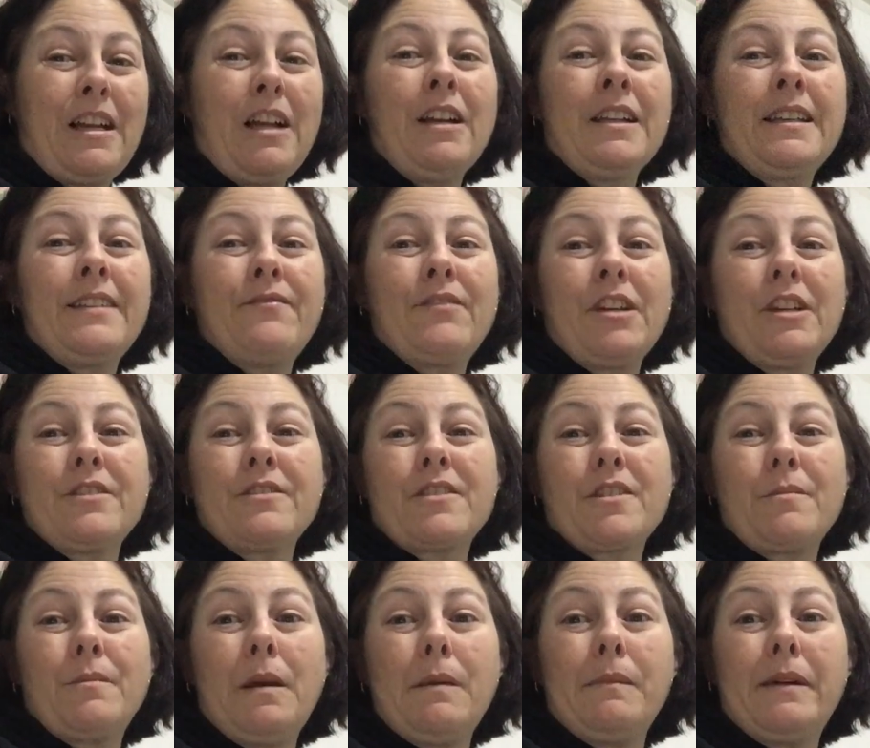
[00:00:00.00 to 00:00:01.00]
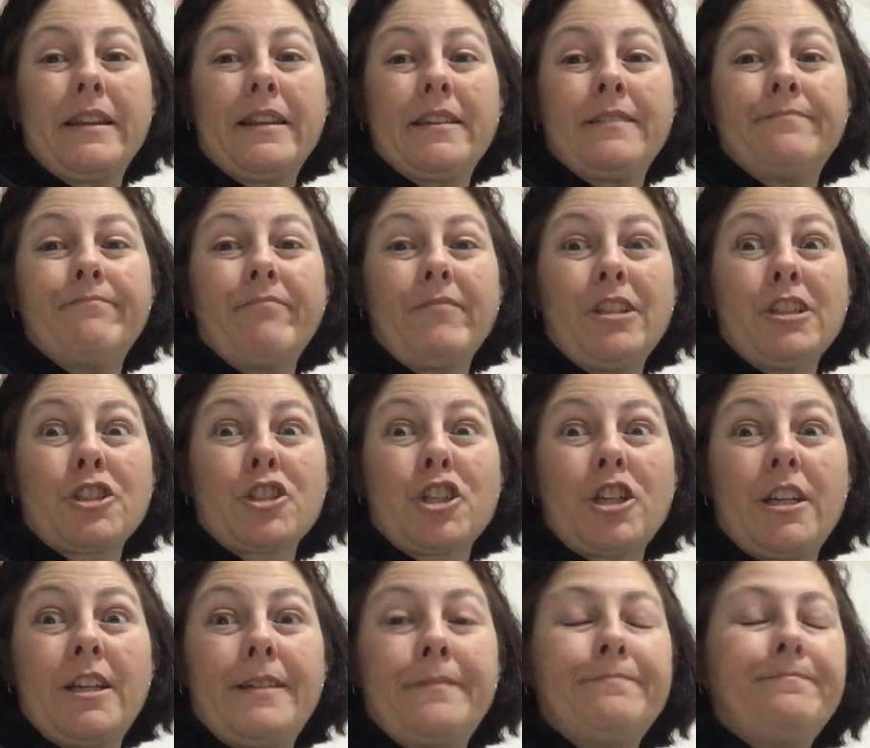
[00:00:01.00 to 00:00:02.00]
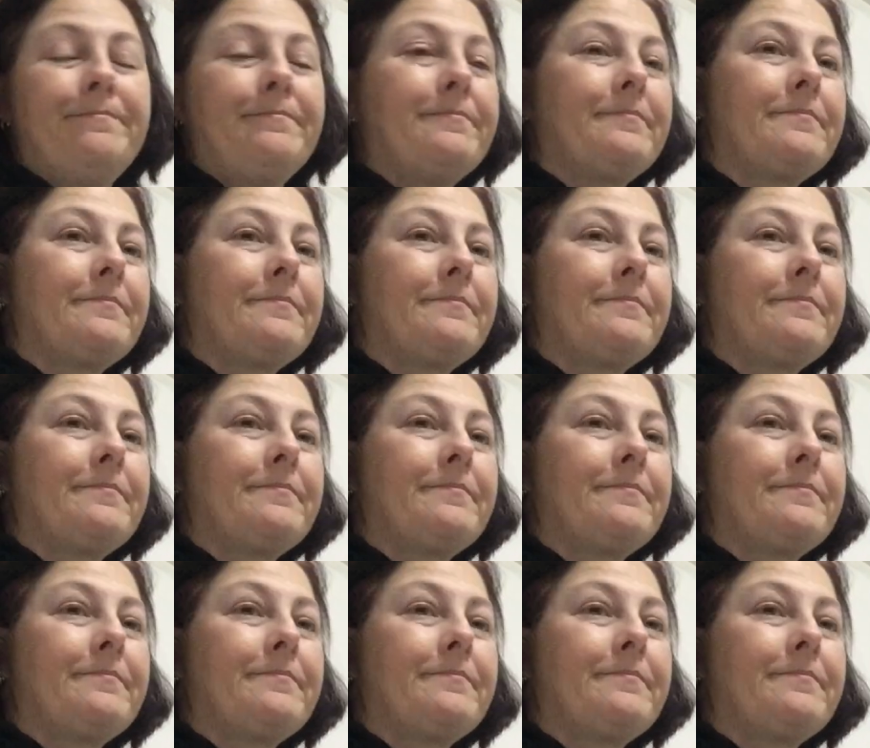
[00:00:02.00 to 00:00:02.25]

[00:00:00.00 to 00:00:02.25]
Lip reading: I give those to my mother. I share.